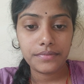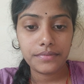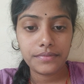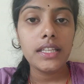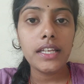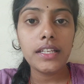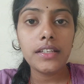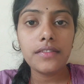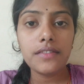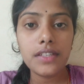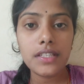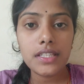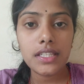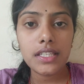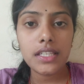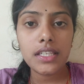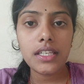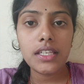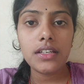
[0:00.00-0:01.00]
Then we
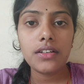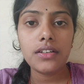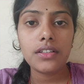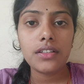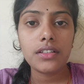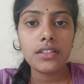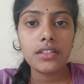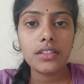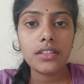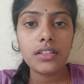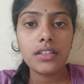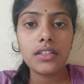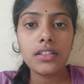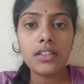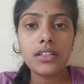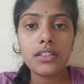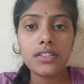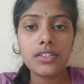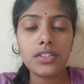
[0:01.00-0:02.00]
see
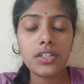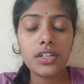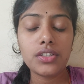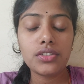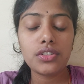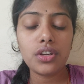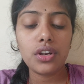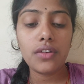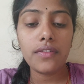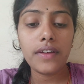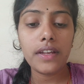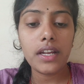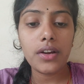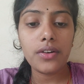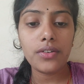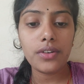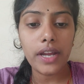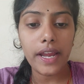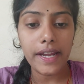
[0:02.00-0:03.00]
the structure of
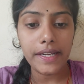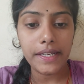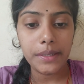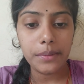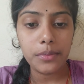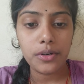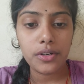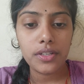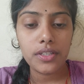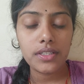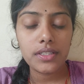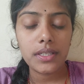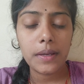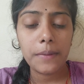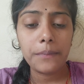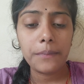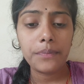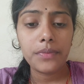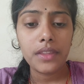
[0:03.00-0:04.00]
an antibodies.
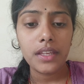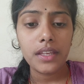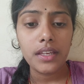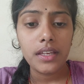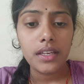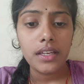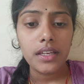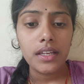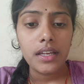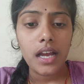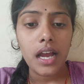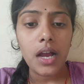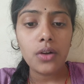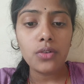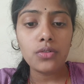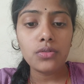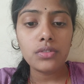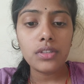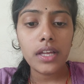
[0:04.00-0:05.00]

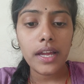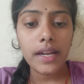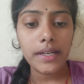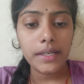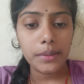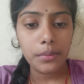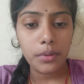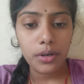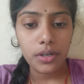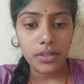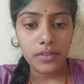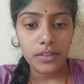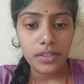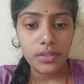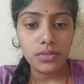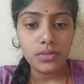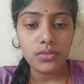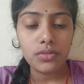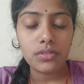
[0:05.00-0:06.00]
How the antibody
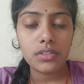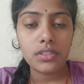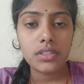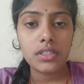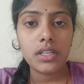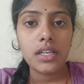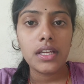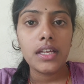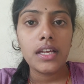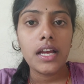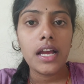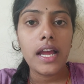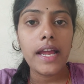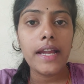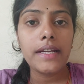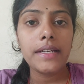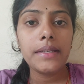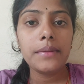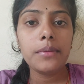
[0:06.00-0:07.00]
will look.
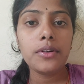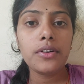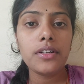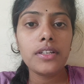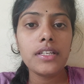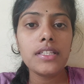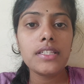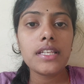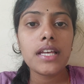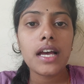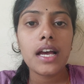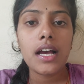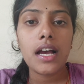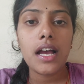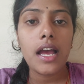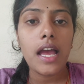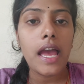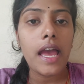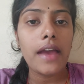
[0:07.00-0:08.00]
Antibodies
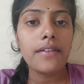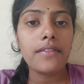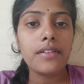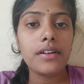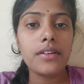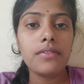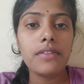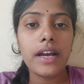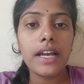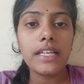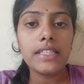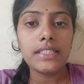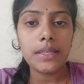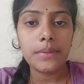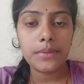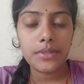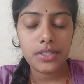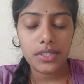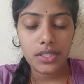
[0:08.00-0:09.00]
have a
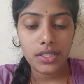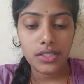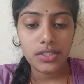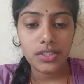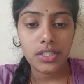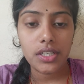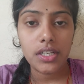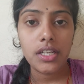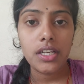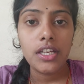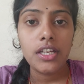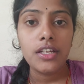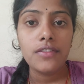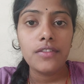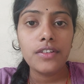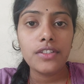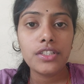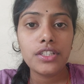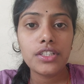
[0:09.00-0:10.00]
Y-shaped structure
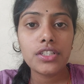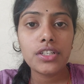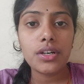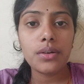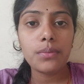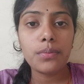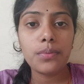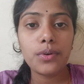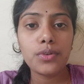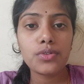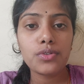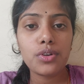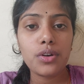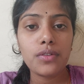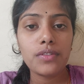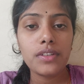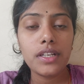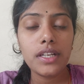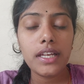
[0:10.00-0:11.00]
which is composed
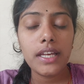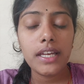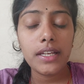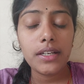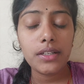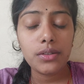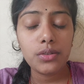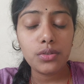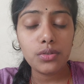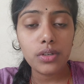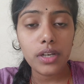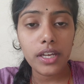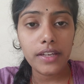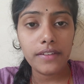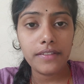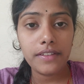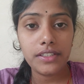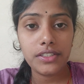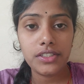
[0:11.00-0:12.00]
of the two
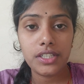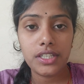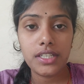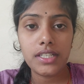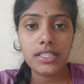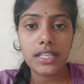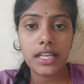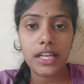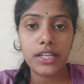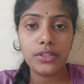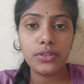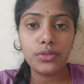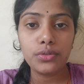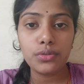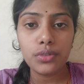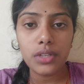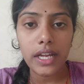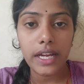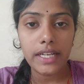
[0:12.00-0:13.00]
heavy chains and
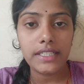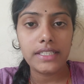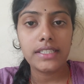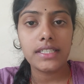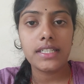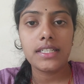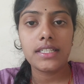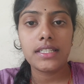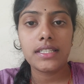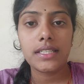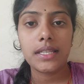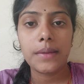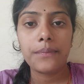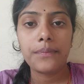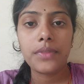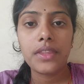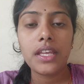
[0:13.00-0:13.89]
two light chains.